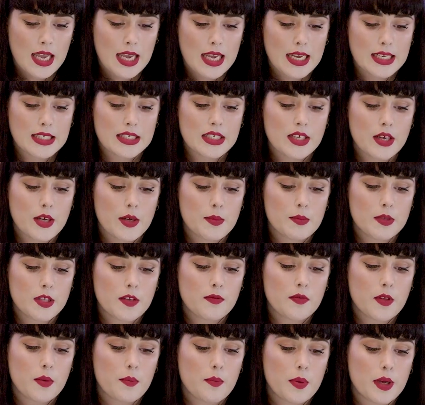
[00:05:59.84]
In terms
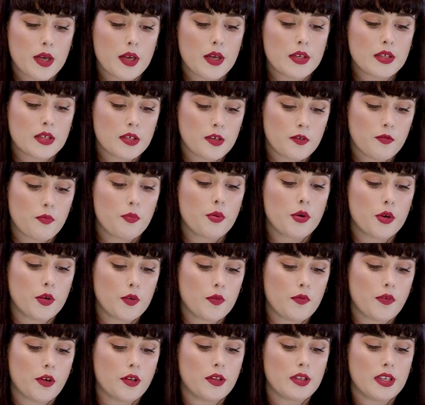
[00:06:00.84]
of the burden of
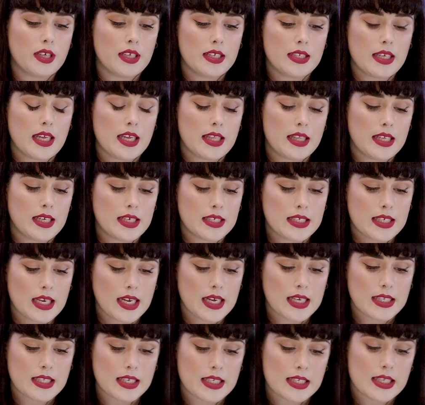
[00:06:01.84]
proof in these
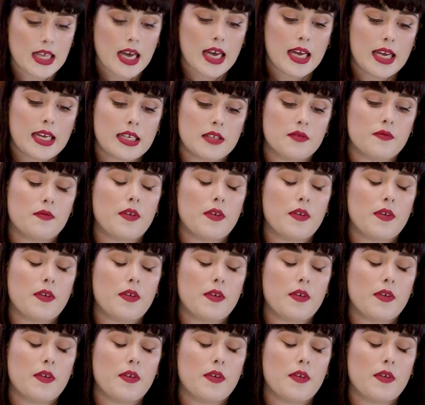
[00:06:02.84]
cases, that is